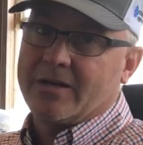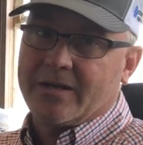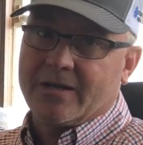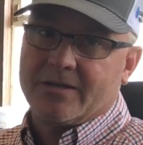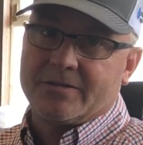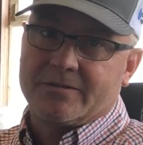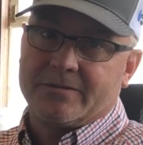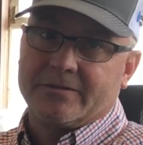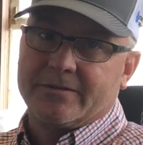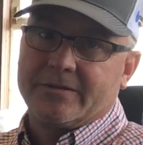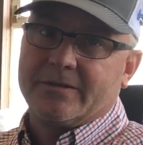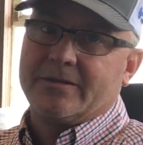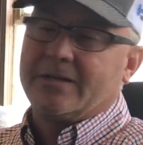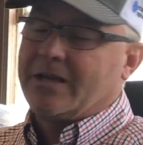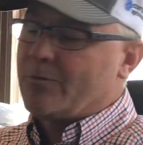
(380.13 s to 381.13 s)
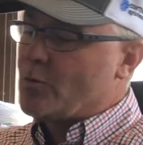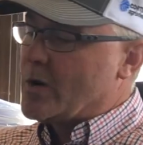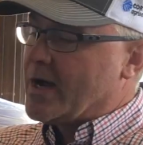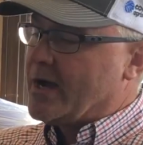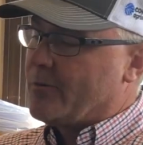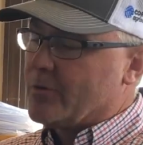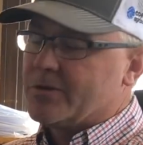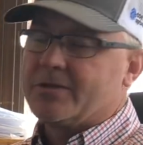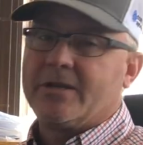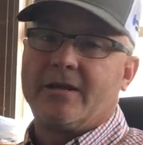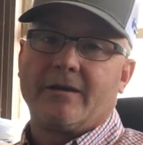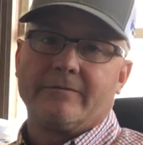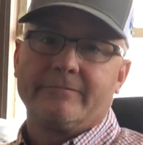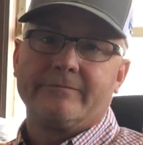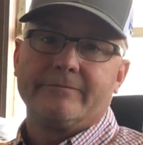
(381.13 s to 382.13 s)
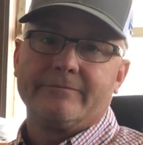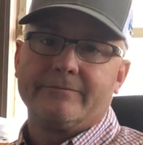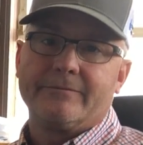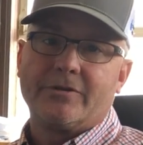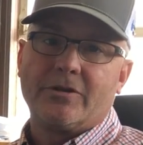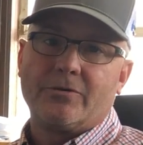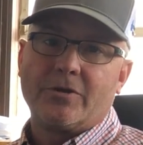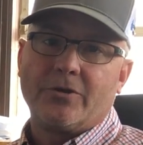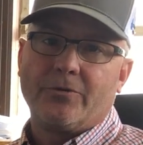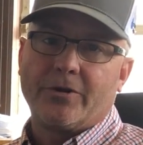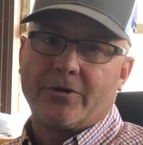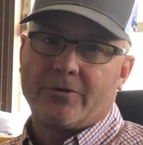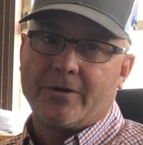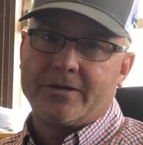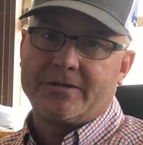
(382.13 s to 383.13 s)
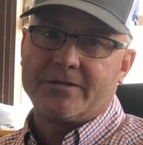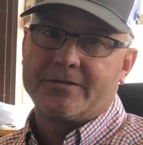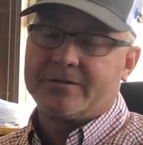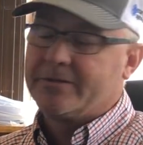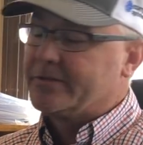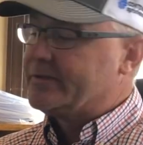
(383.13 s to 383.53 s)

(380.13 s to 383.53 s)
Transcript: it is, and why we're seeing, yield increases.